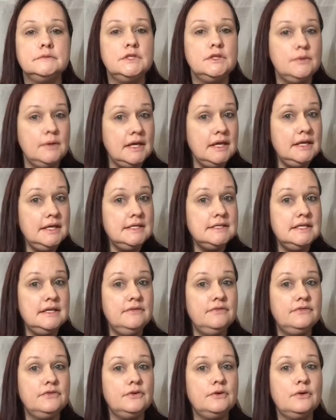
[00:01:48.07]
Quick and easy
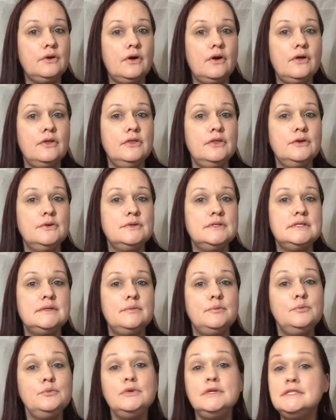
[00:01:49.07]
for all those
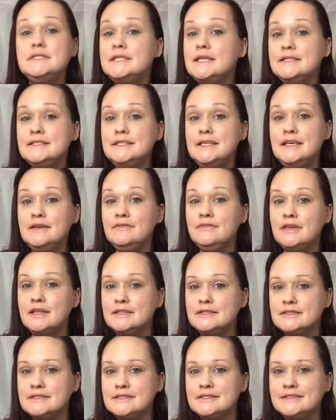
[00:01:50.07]
princessy
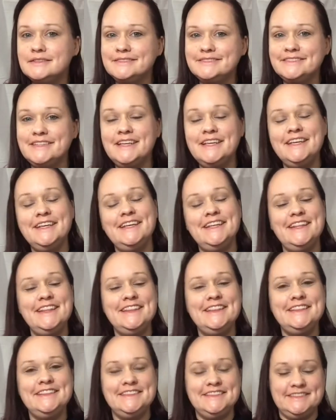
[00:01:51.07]
events.
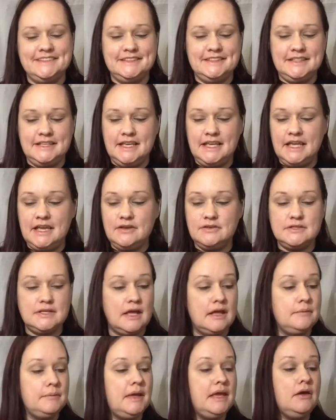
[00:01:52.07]
Here's
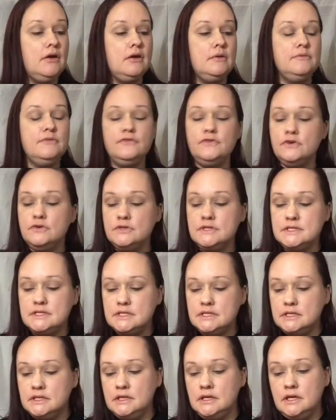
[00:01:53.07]
on my arm
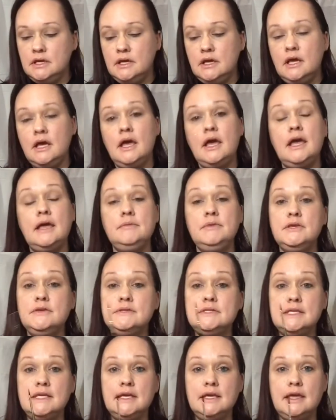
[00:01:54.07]
first. I'm
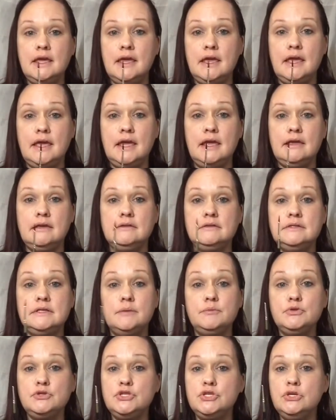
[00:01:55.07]
using a
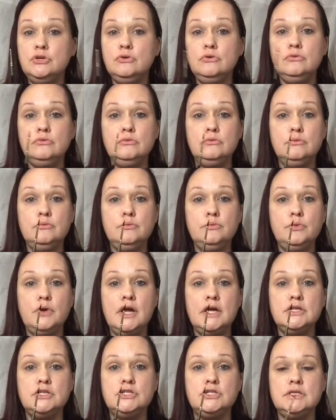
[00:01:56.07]
number 2
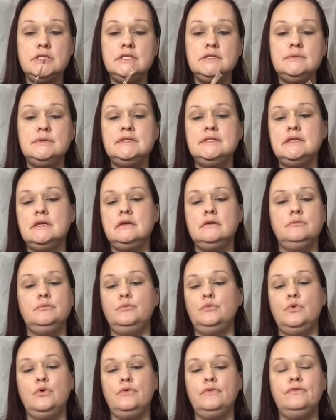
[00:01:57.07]
brush. This one's a
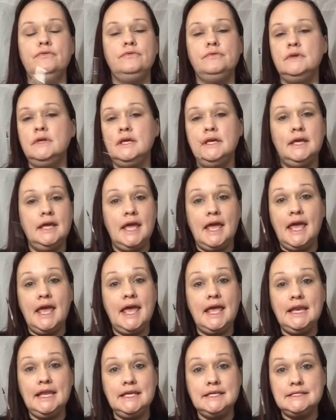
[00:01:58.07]
Wolf.
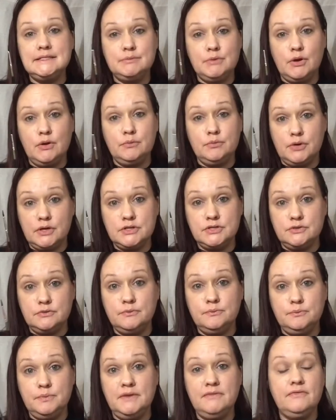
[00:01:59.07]
Any small brush will
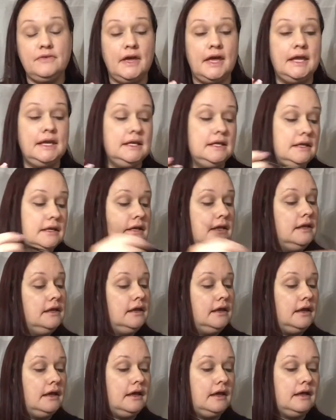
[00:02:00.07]
be fine.
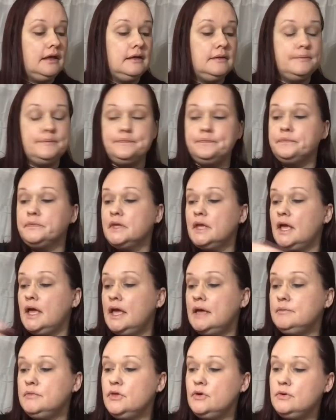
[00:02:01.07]
I'm
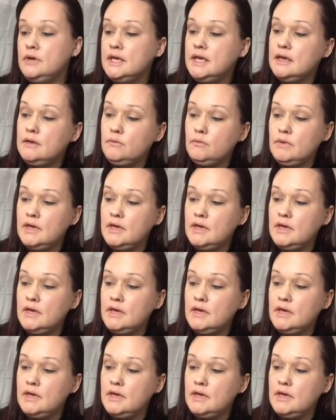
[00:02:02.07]
loading it